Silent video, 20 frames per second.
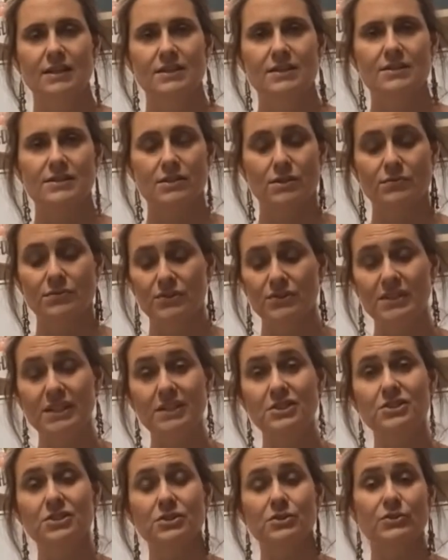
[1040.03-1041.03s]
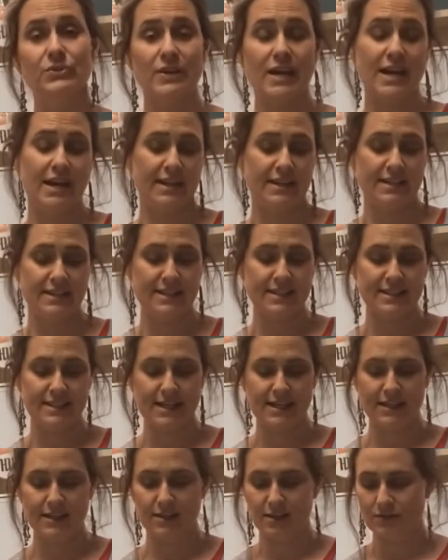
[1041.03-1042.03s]
So if you need to do that
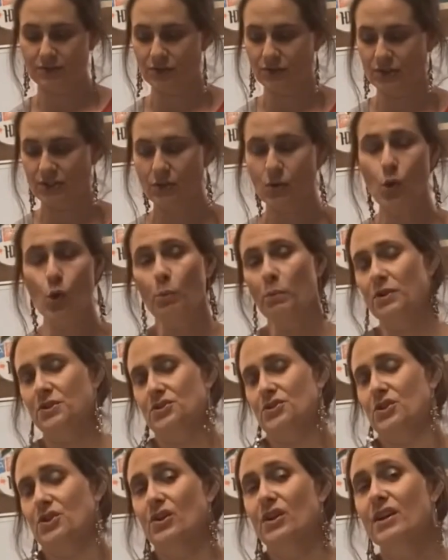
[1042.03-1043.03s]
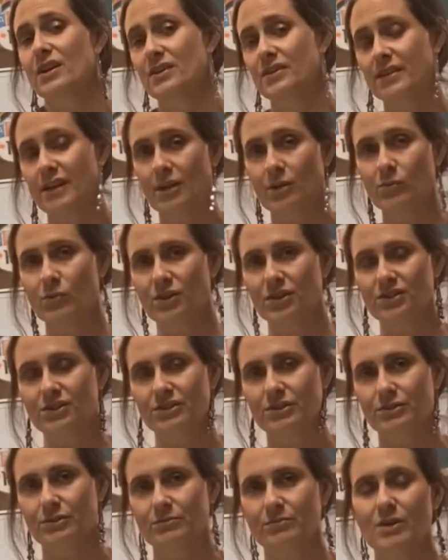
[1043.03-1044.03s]
instead of using a hole puncher, that'll work
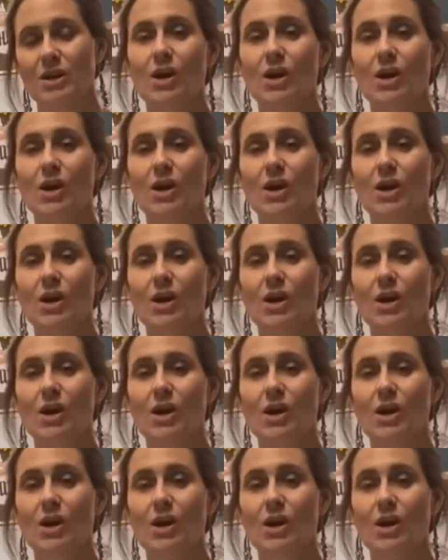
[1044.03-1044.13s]
too.